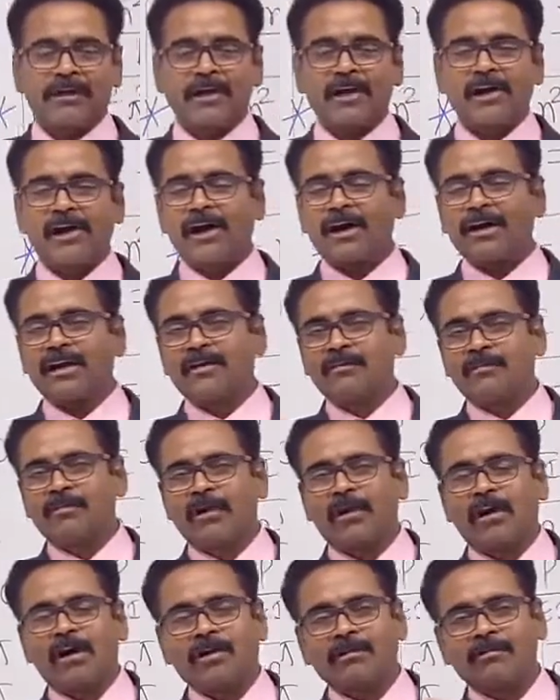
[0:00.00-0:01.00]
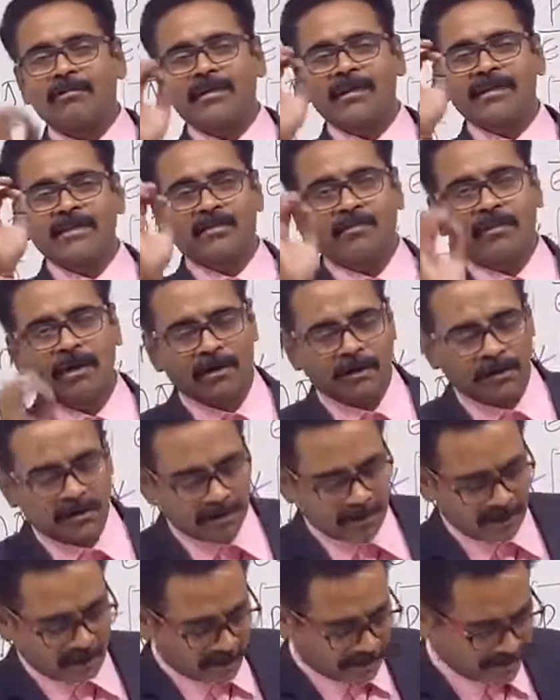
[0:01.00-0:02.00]
Column always
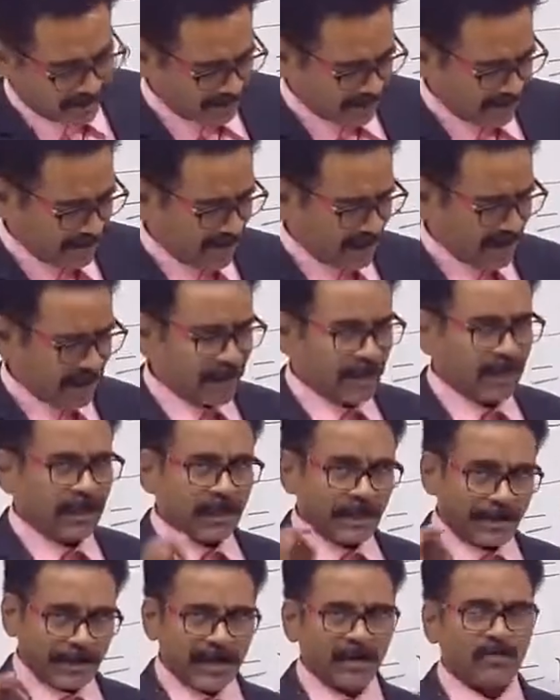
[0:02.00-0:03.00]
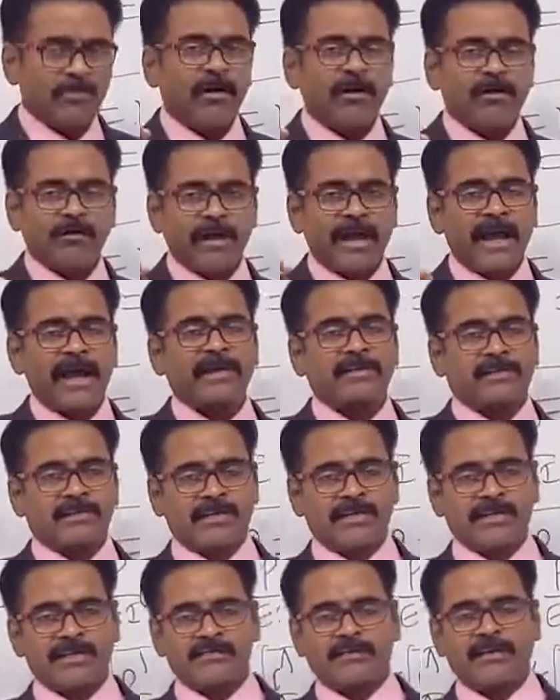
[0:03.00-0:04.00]
buckles about
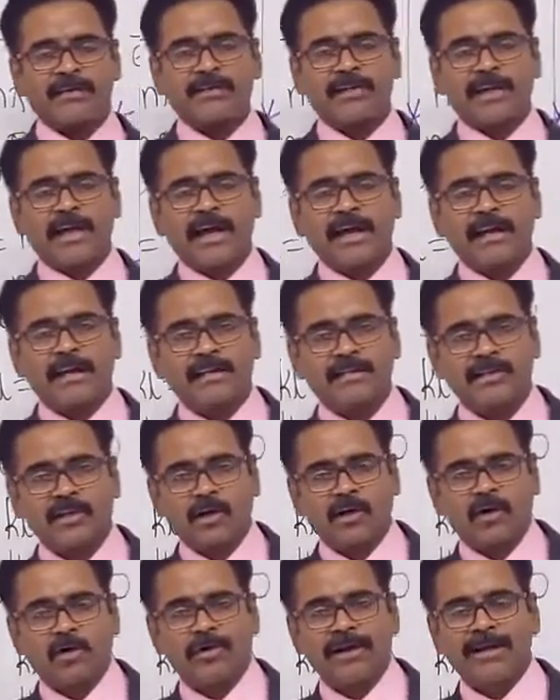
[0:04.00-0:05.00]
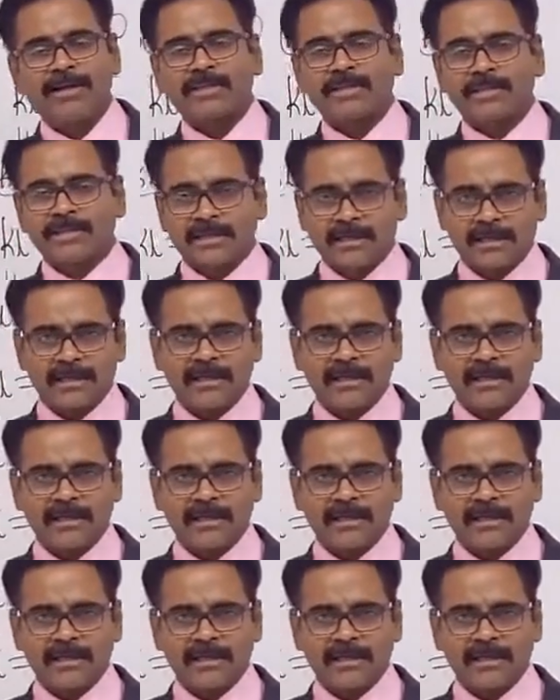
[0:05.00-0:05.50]
axis which carries lowest